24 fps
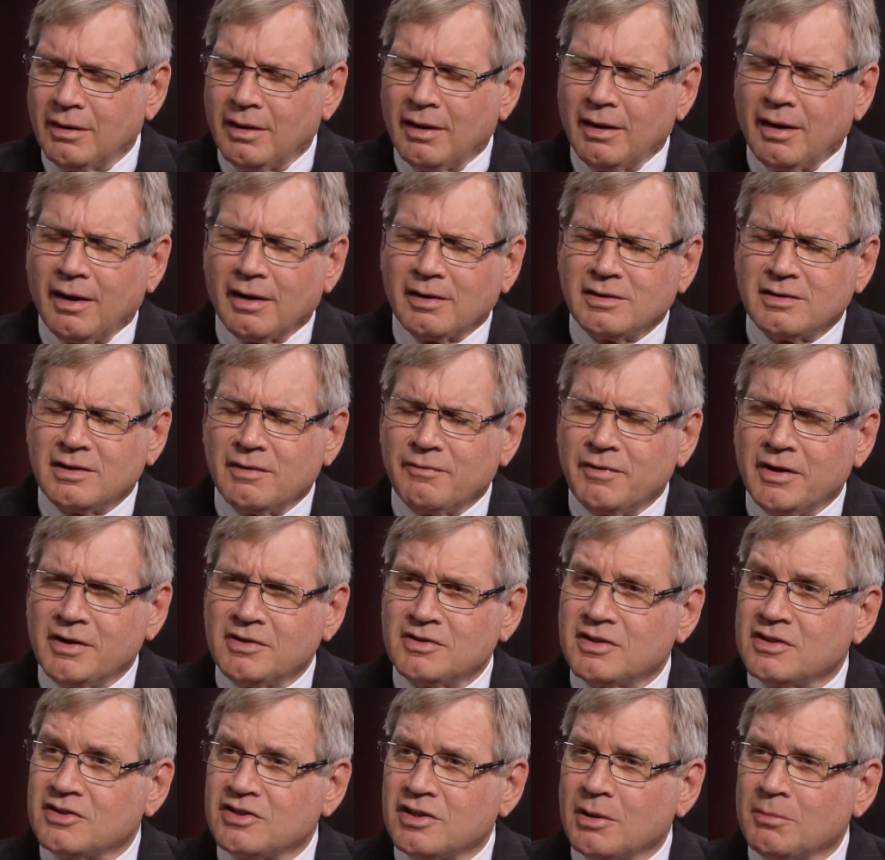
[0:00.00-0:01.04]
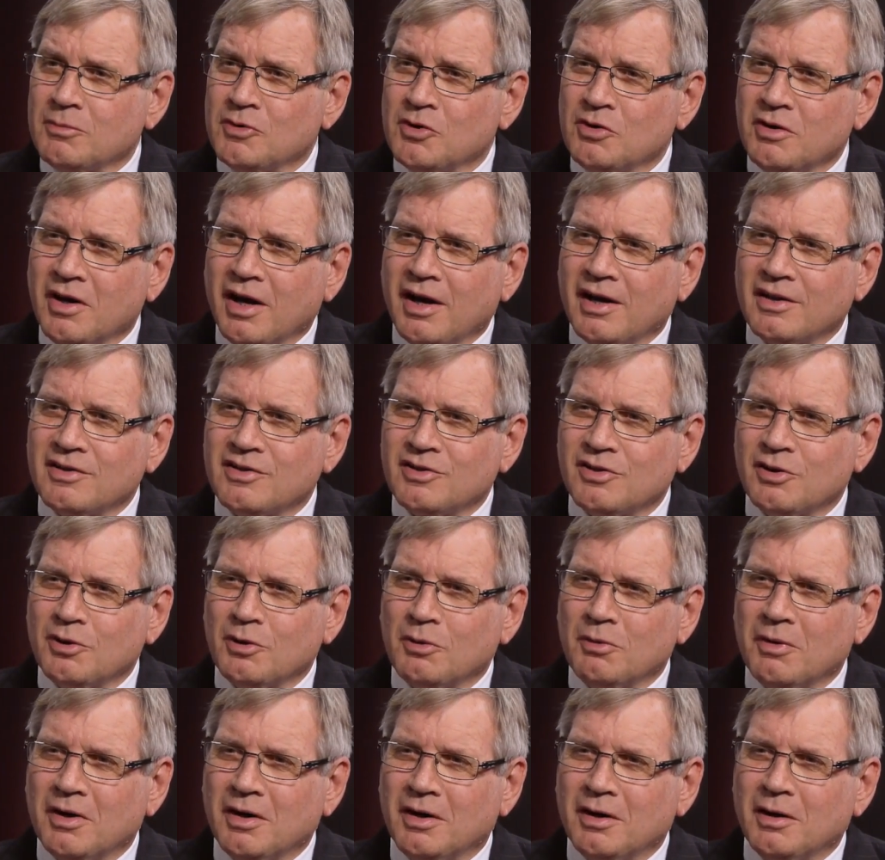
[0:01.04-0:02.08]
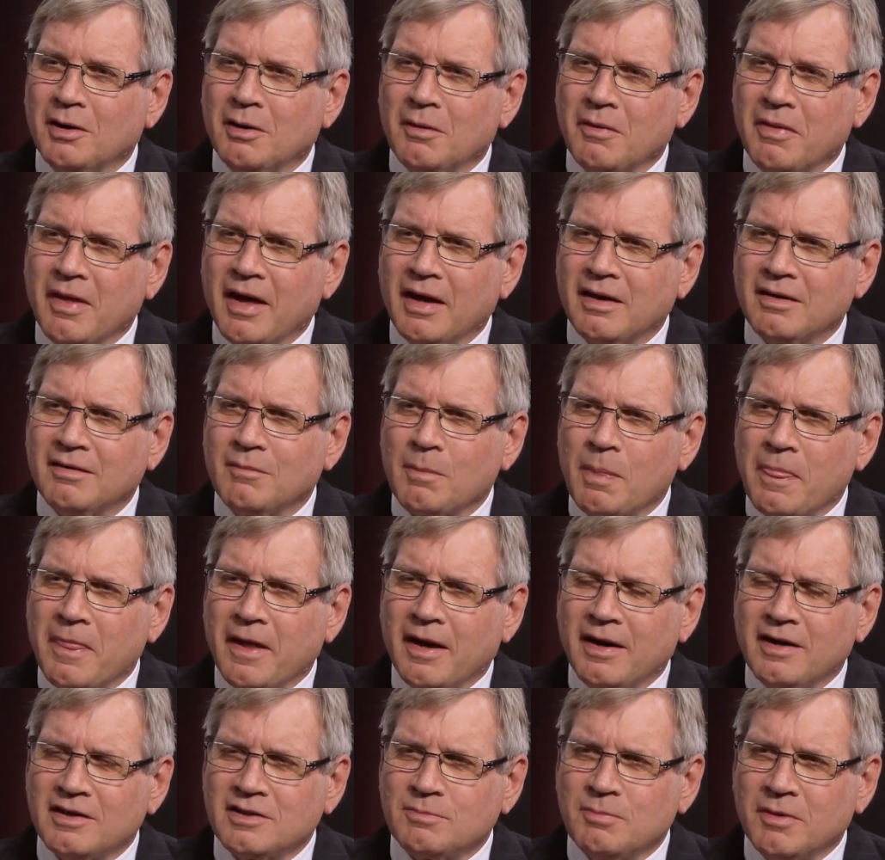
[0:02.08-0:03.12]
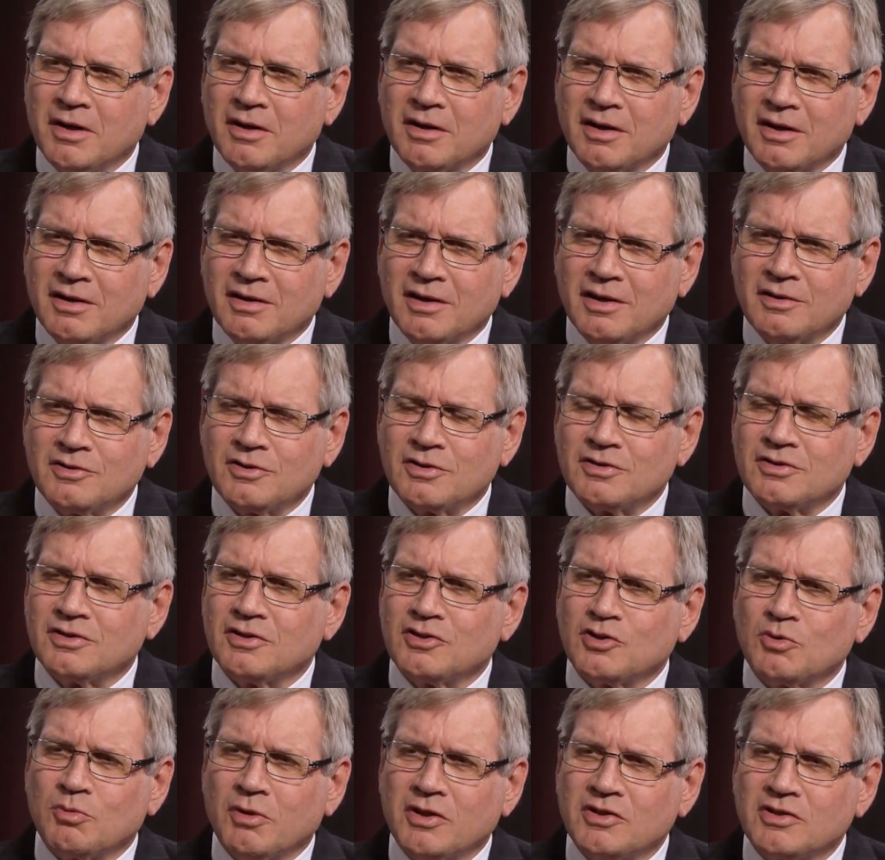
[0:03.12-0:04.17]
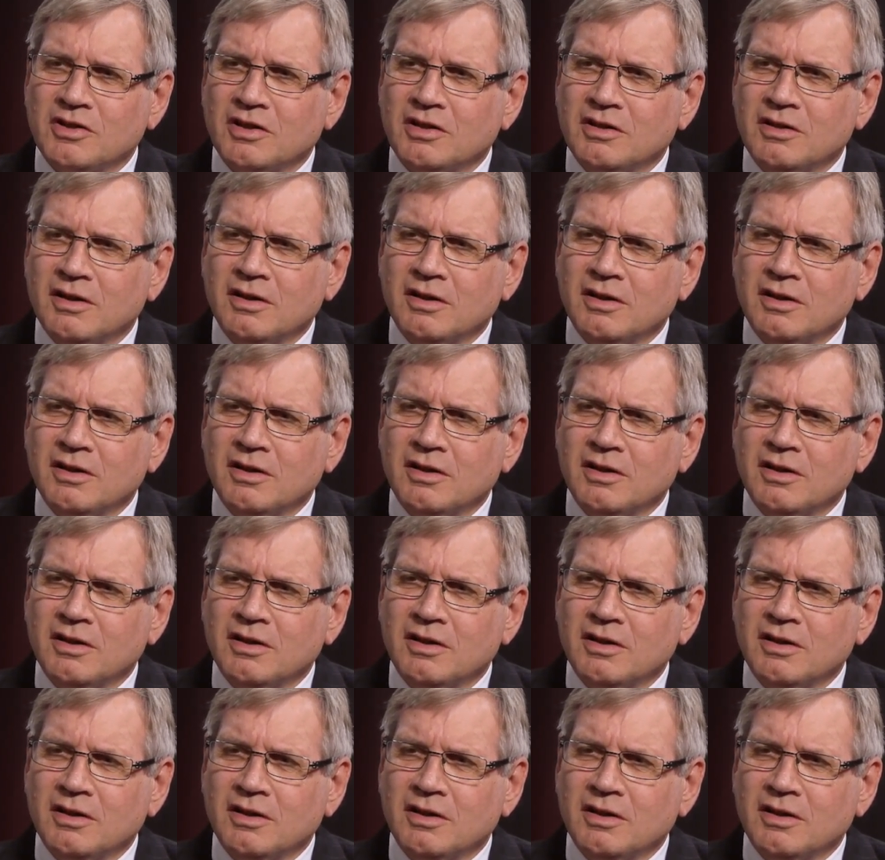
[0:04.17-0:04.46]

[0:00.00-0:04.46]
activities, and some do not. So that has been a contentious situation.